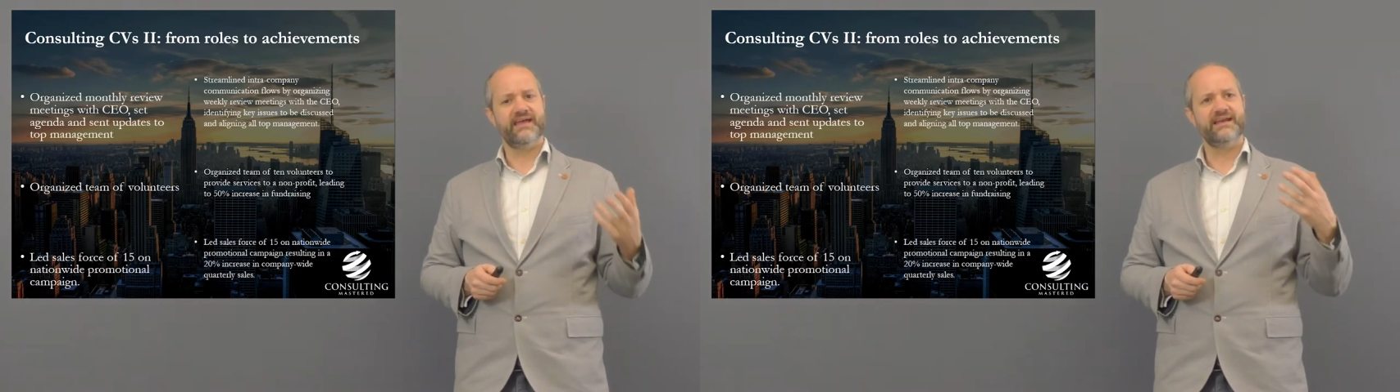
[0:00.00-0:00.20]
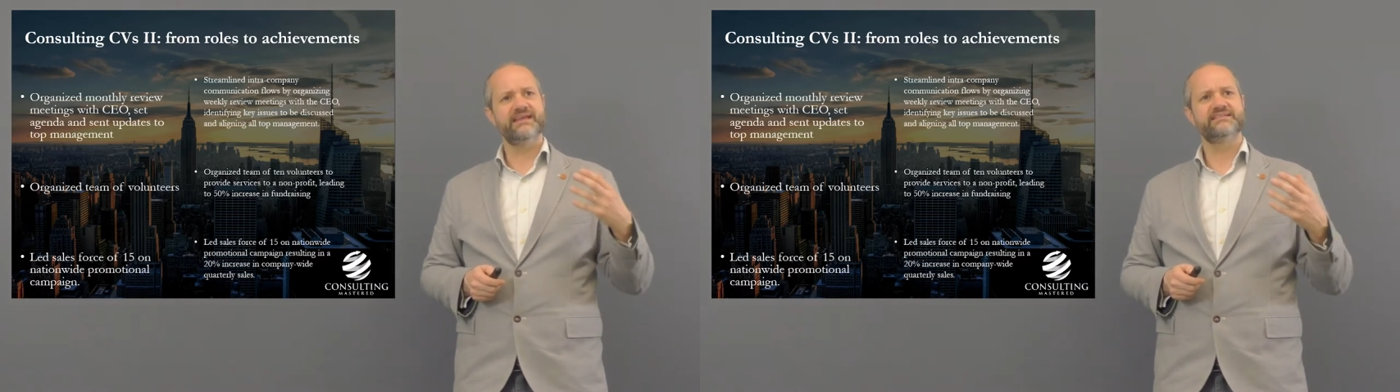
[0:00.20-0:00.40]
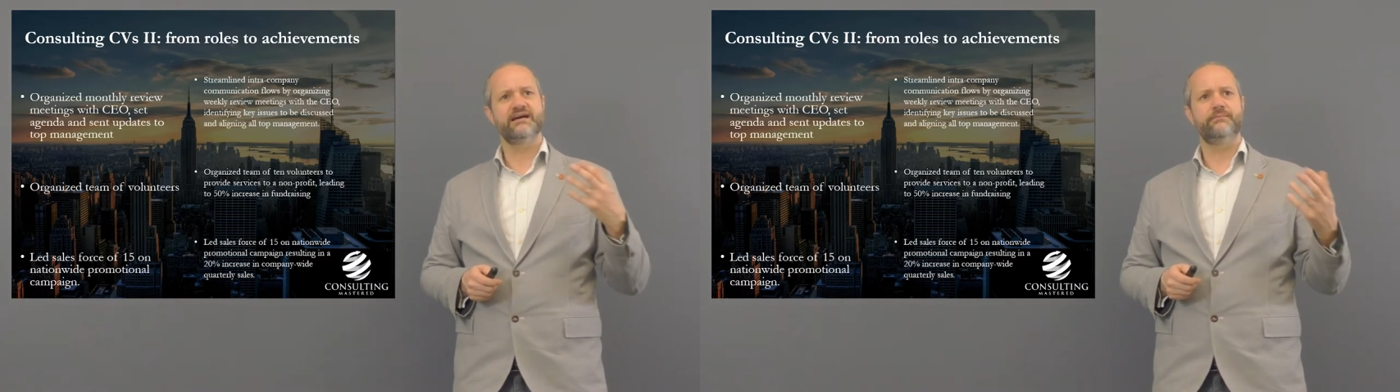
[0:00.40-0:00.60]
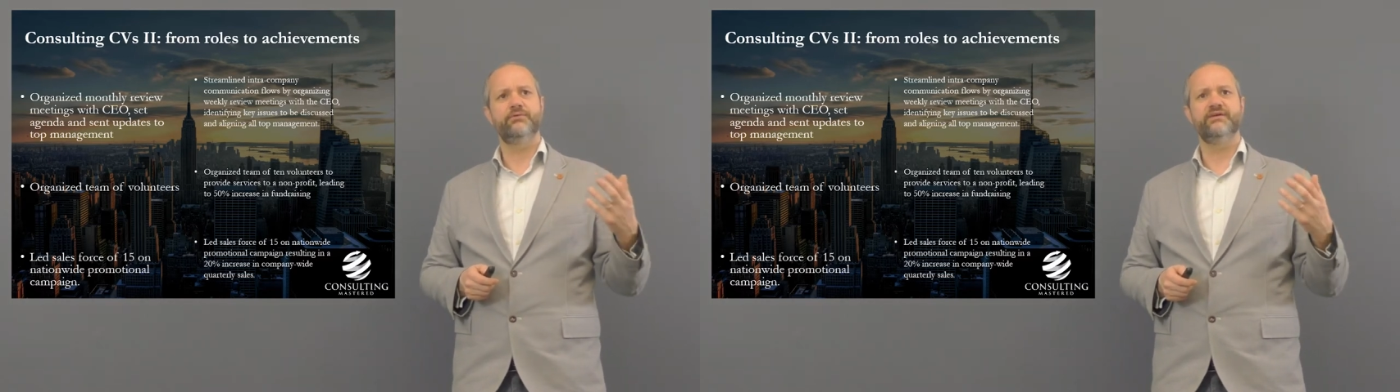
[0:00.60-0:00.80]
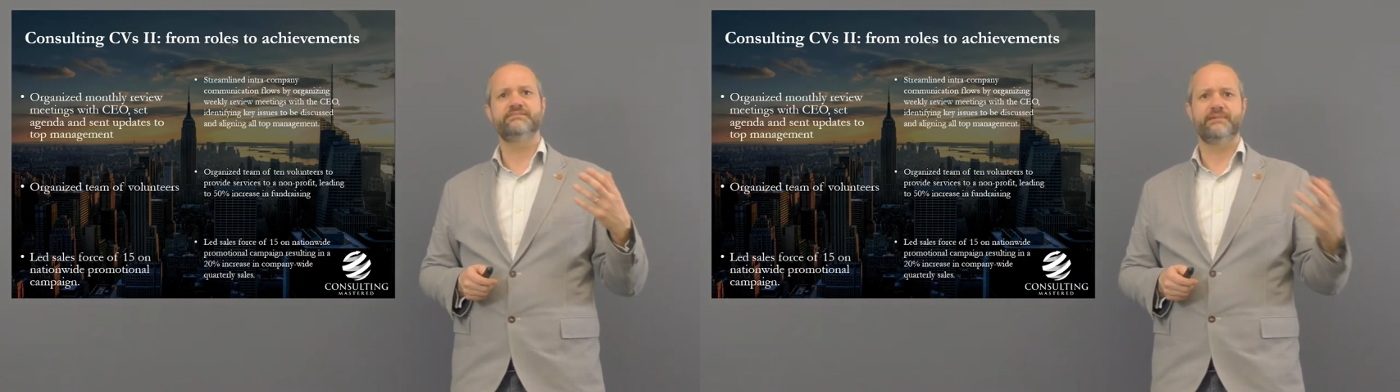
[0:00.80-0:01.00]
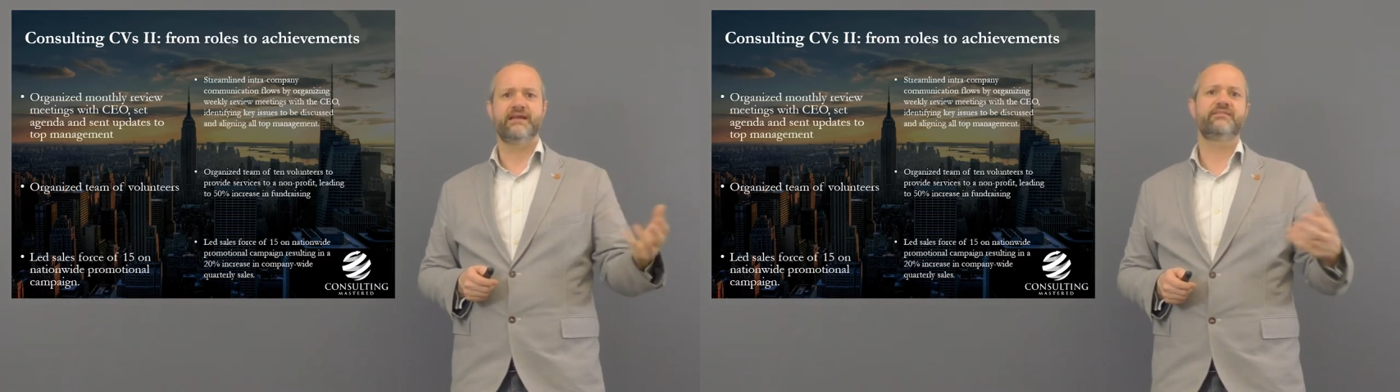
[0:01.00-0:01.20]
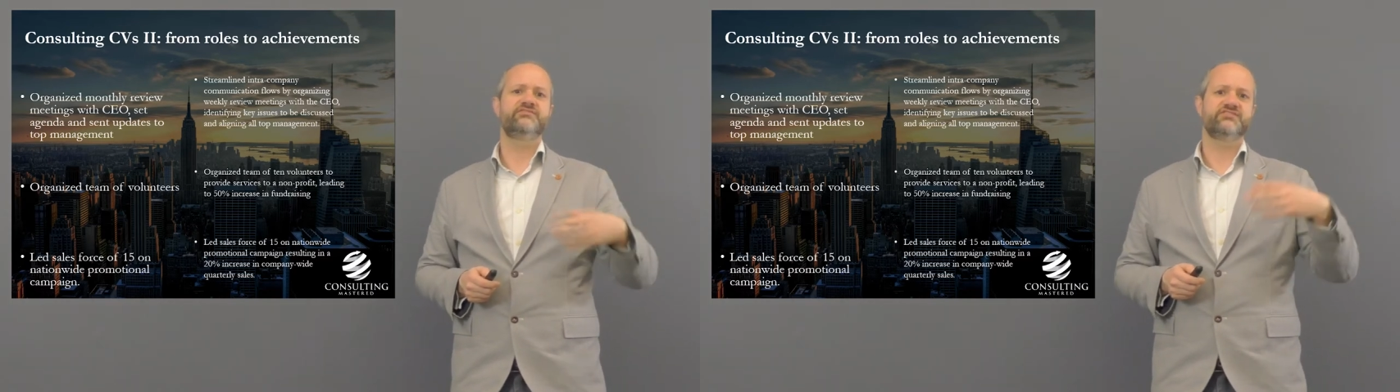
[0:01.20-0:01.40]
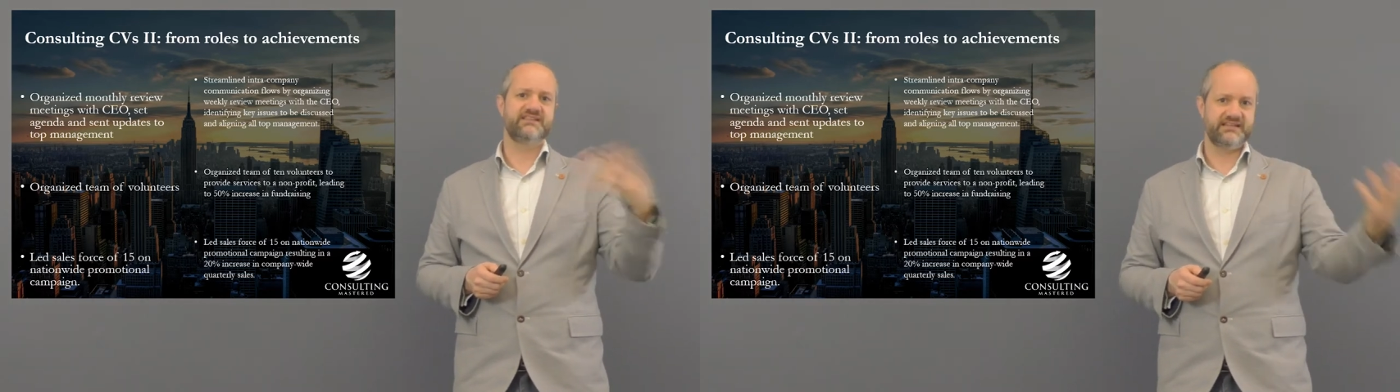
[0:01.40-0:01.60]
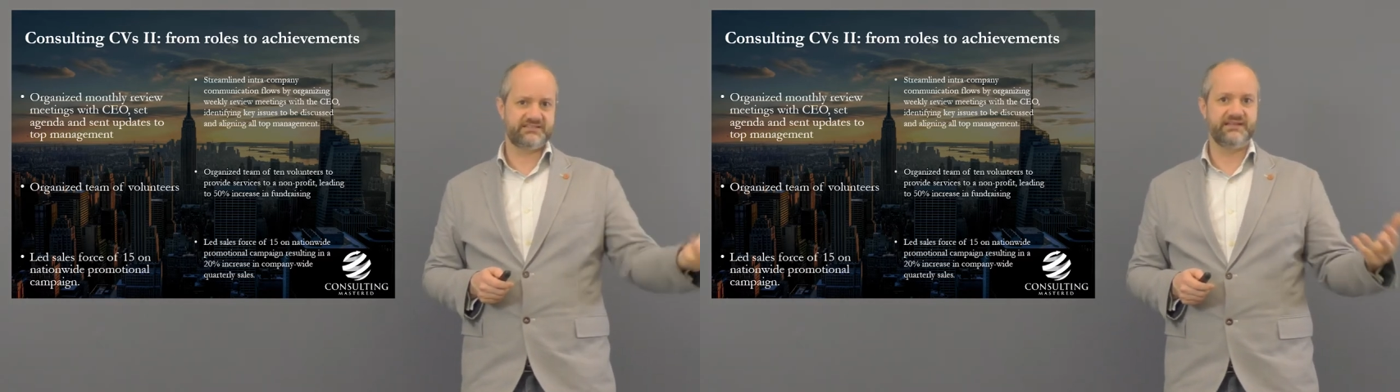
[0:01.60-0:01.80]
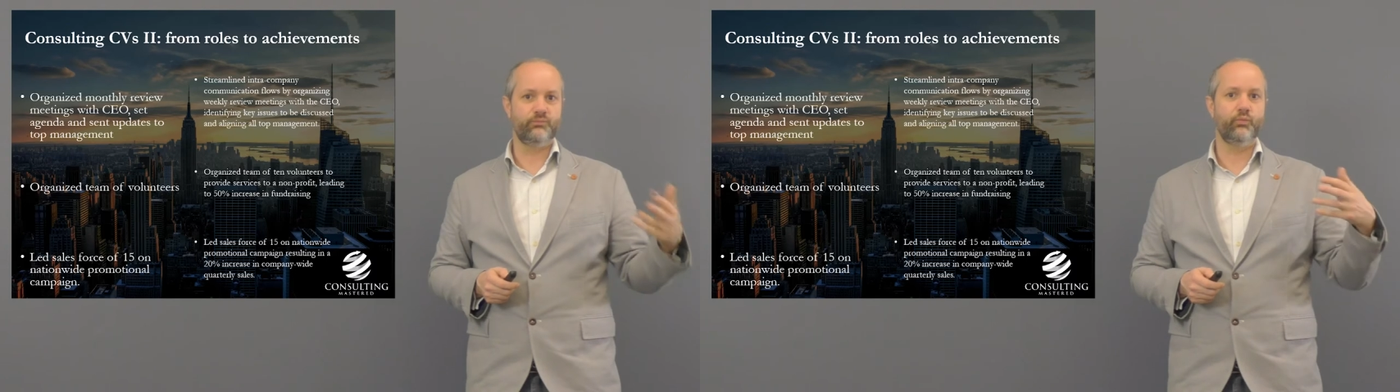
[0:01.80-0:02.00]
Any example is better than just
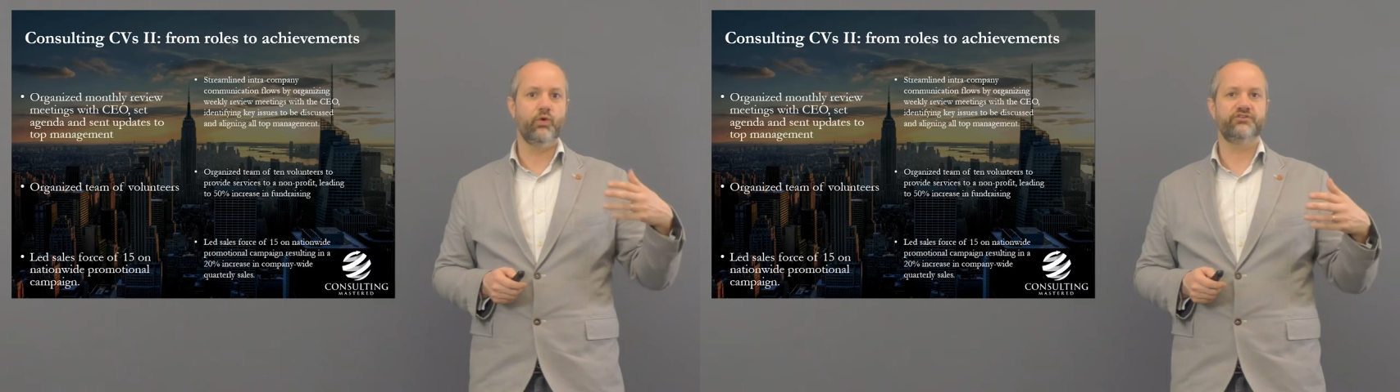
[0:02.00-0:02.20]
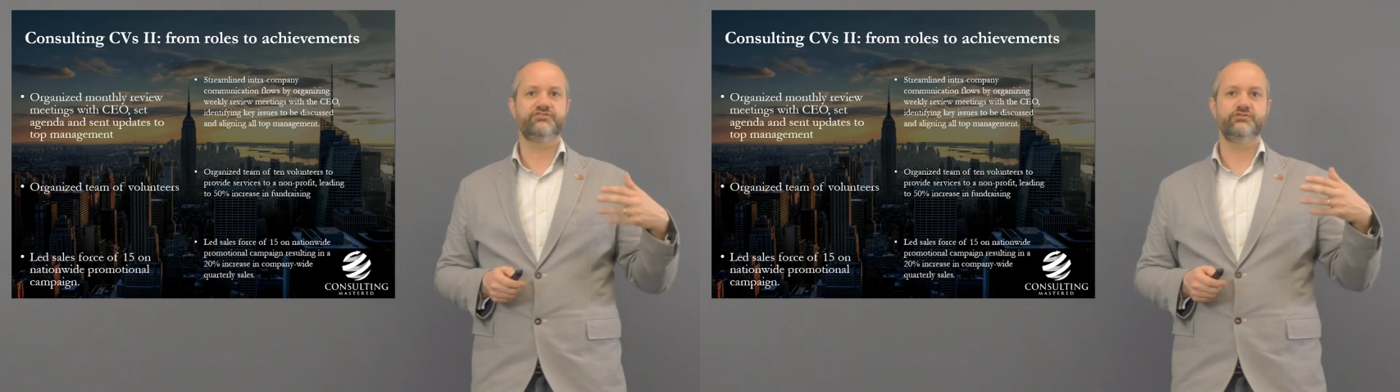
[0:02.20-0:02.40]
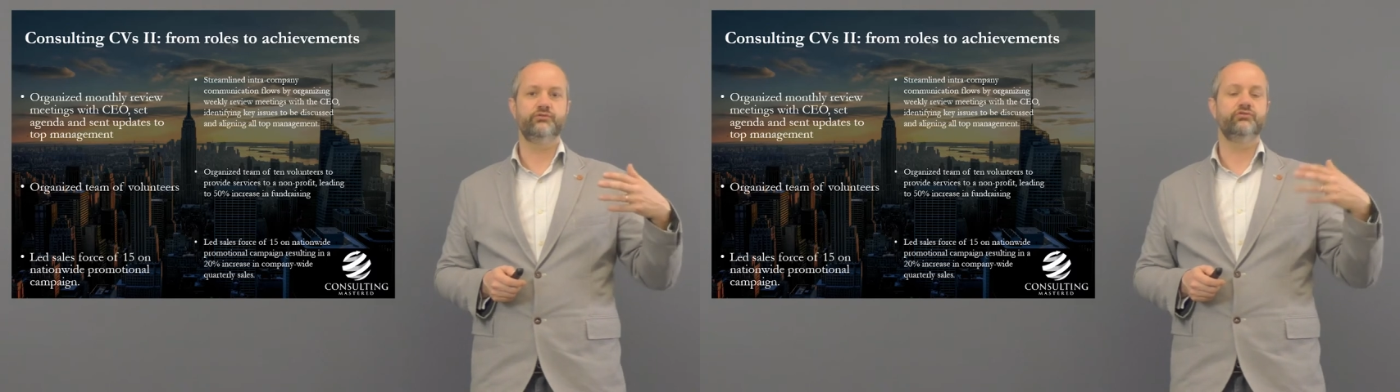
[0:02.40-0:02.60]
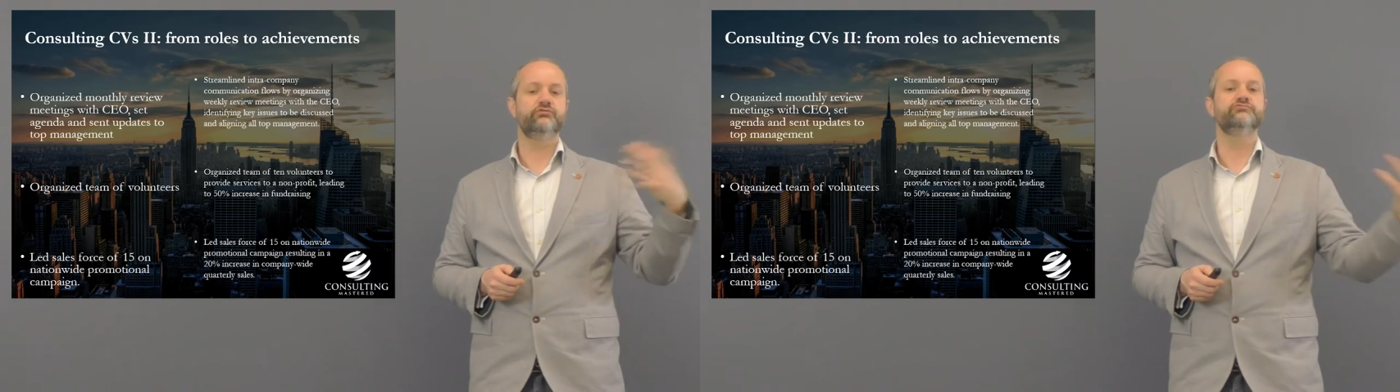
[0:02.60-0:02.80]
listing what your